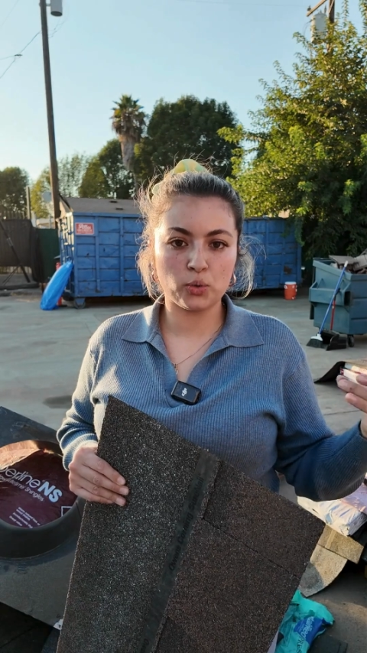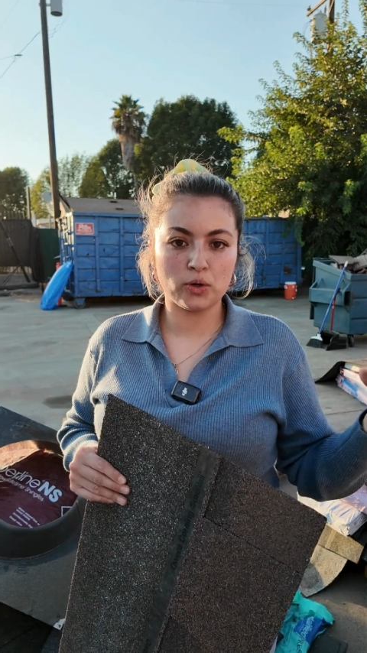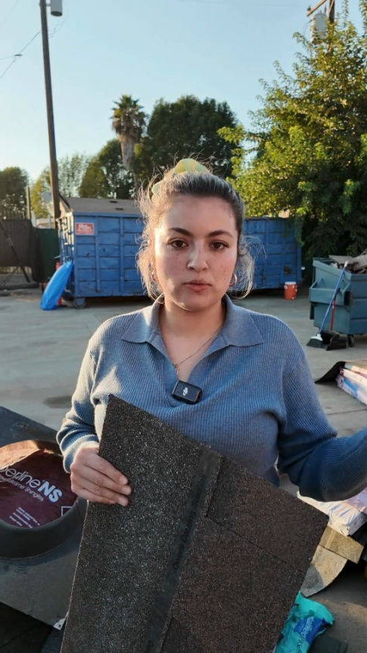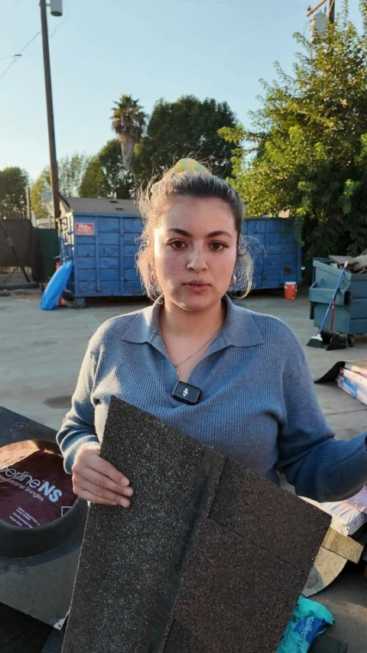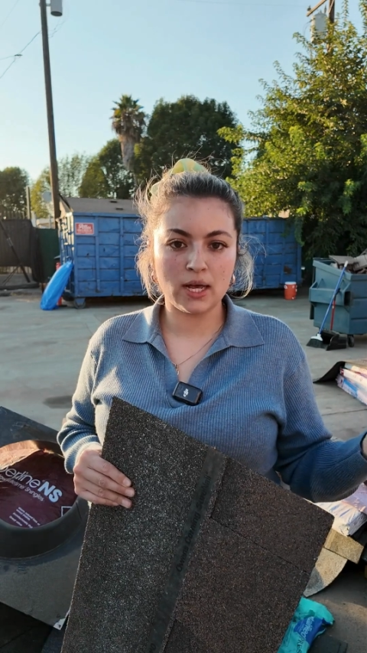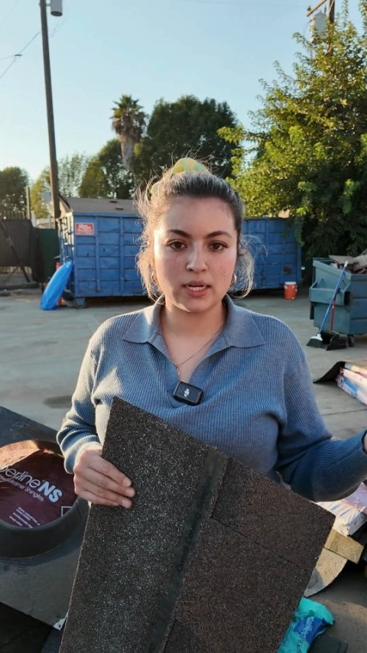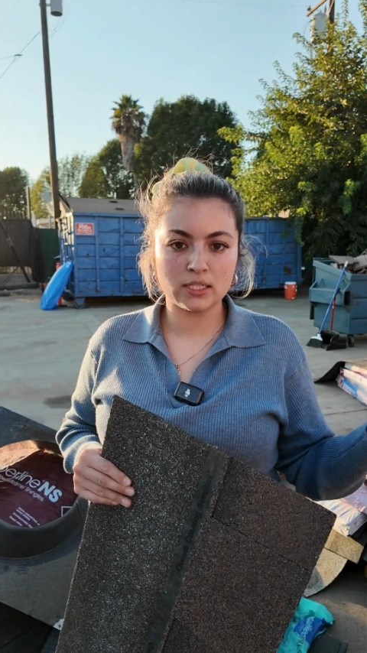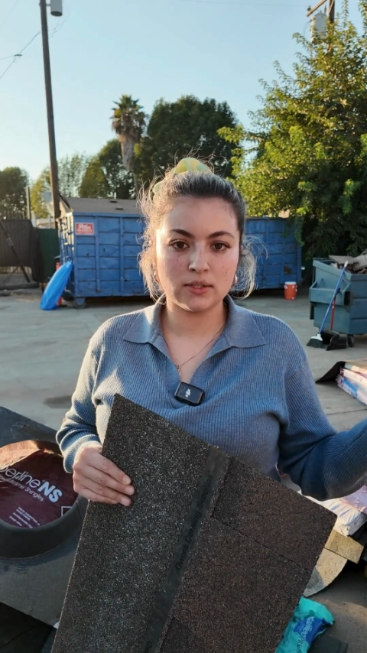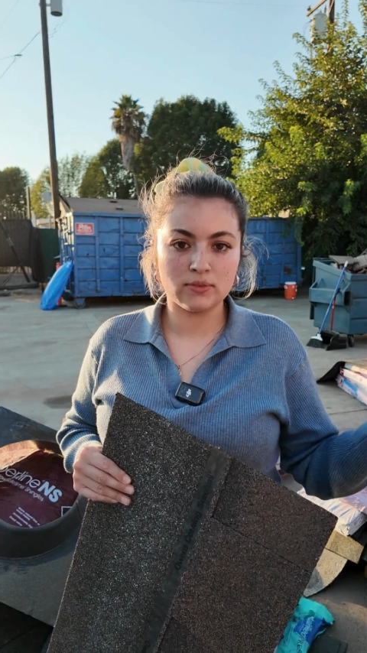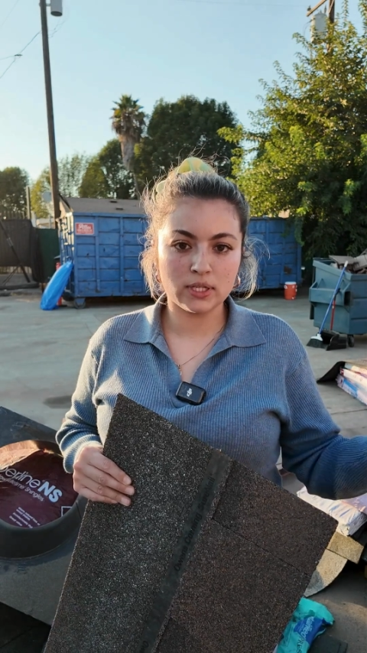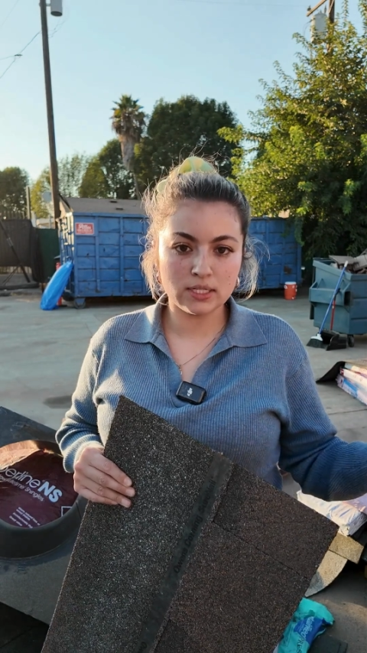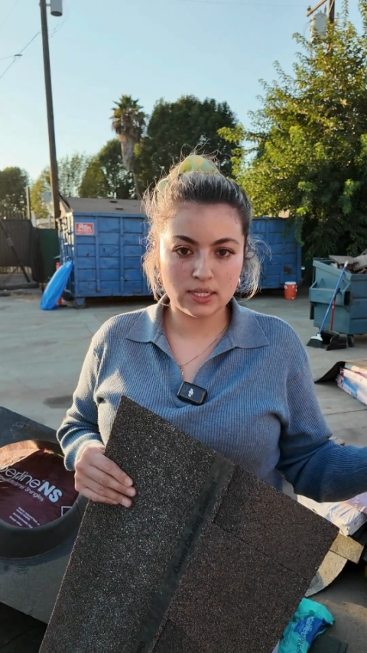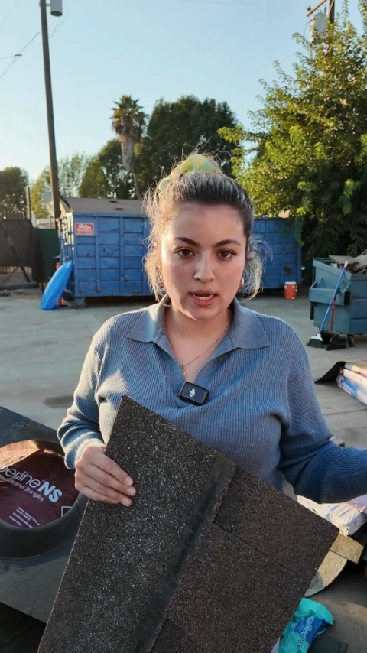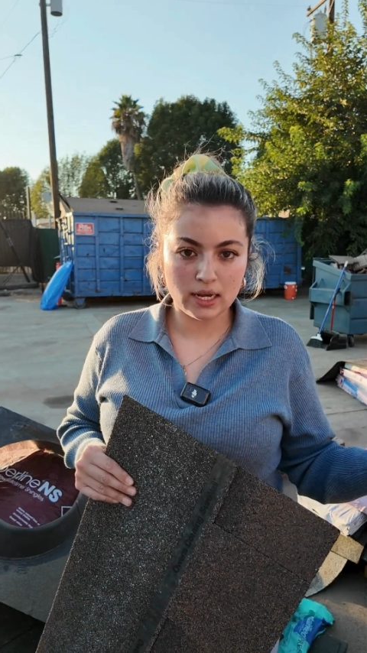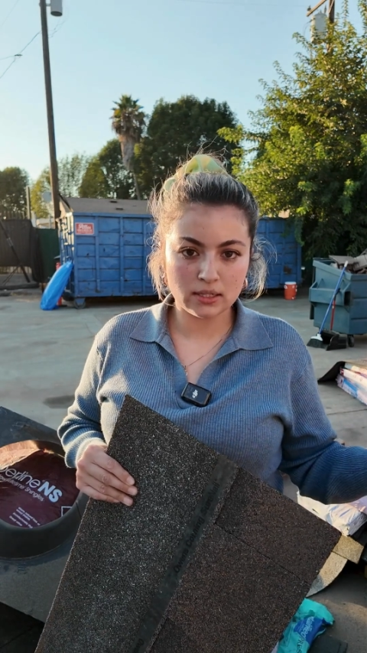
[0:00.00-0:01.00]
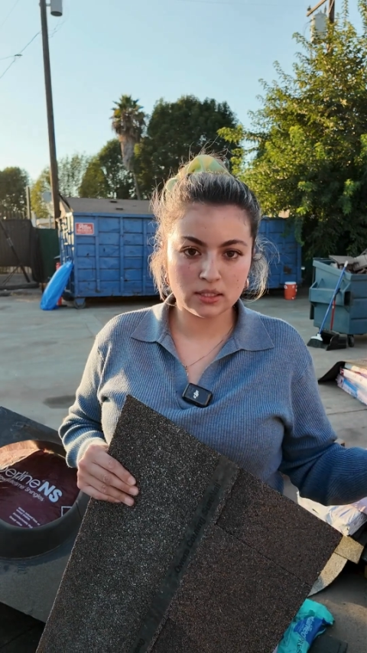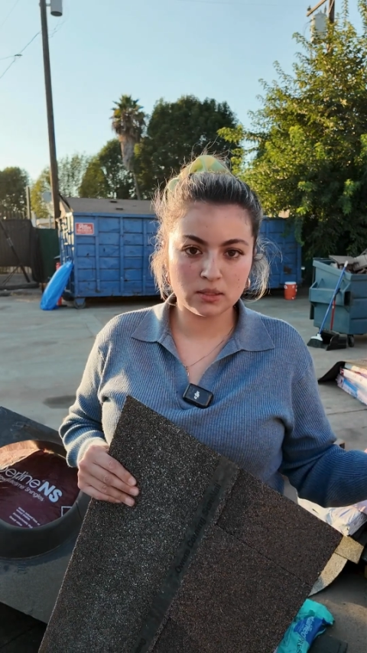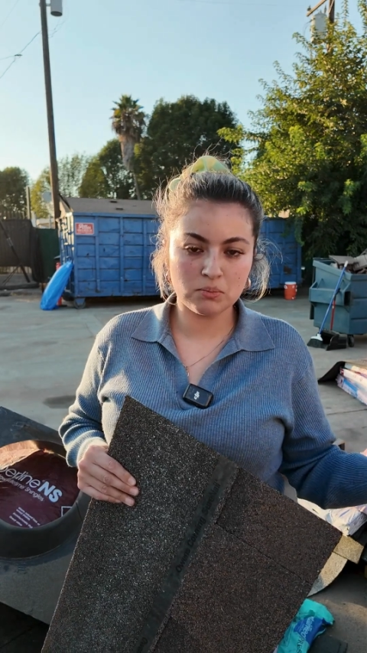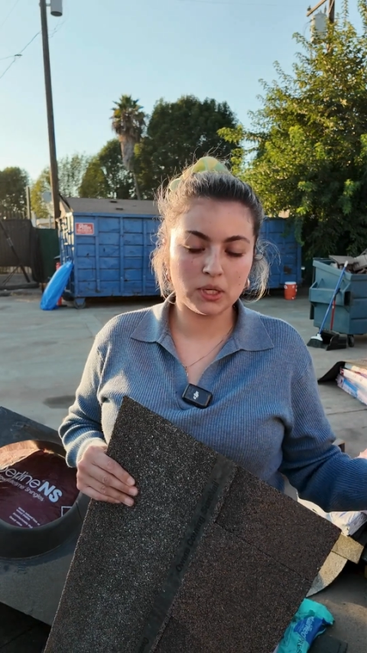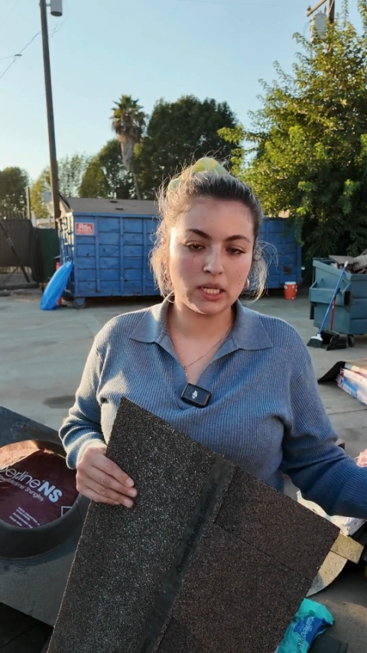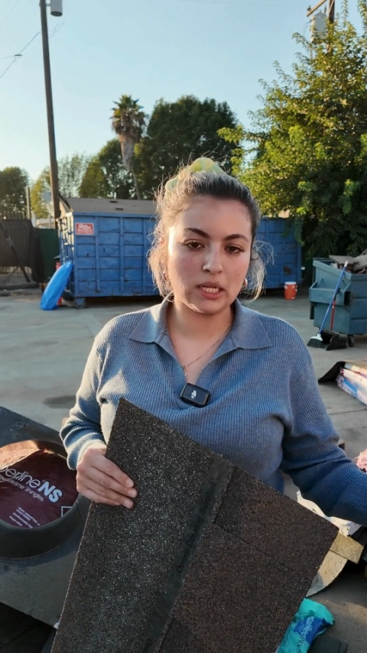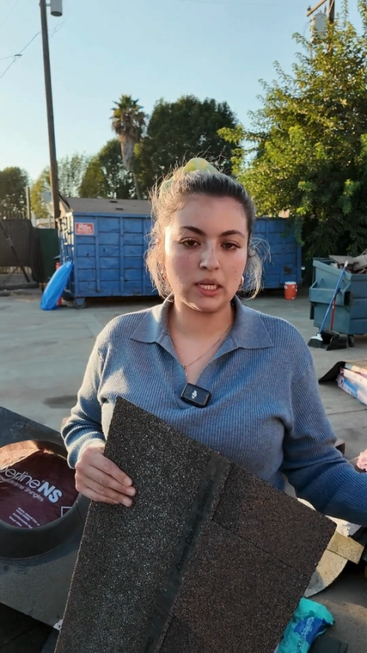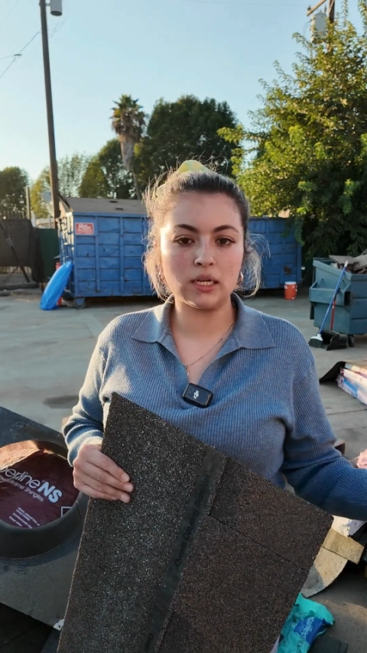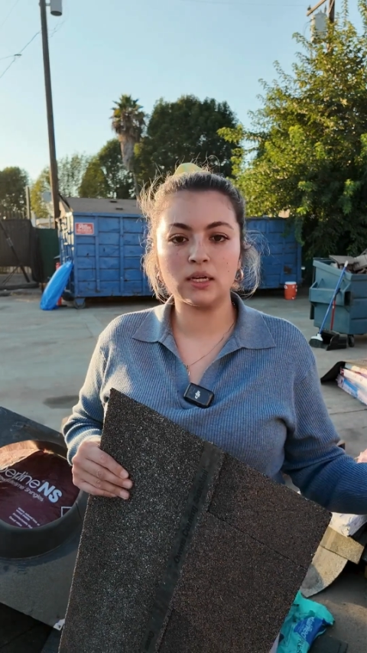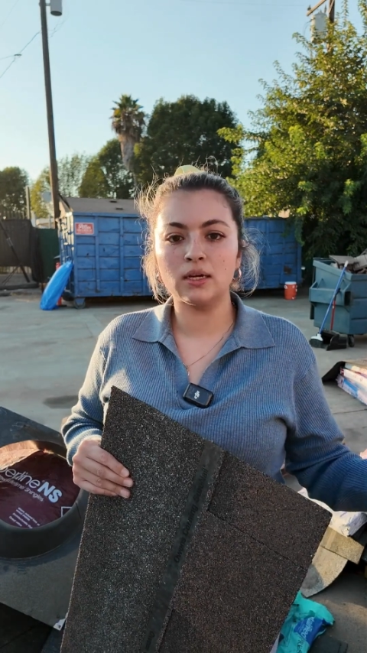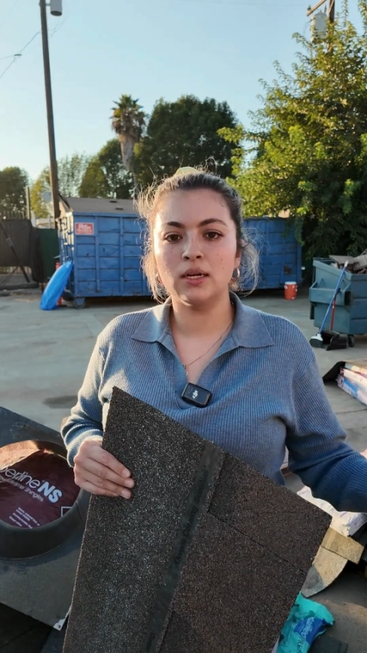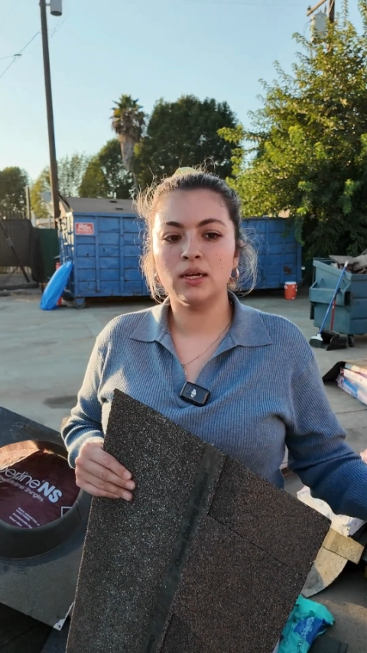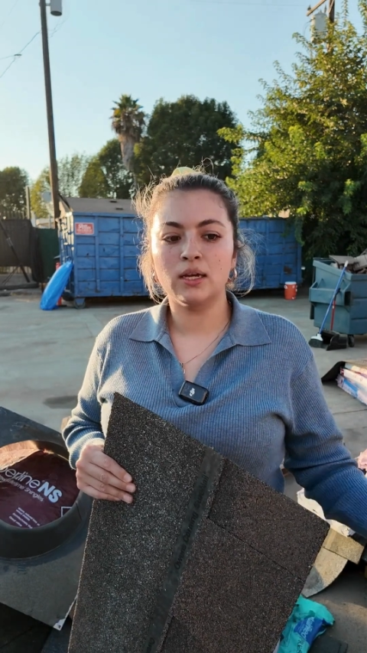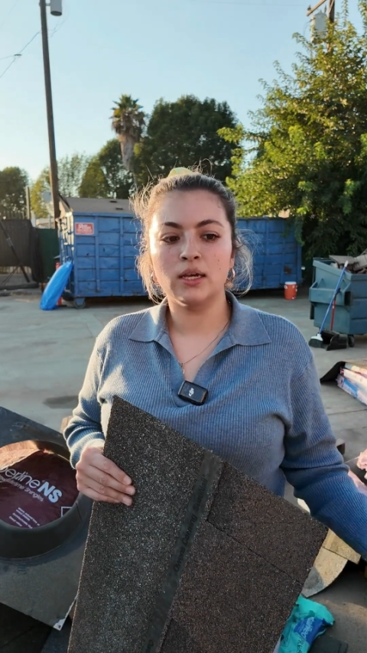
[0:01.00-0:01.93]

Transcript: reflective index, meaning,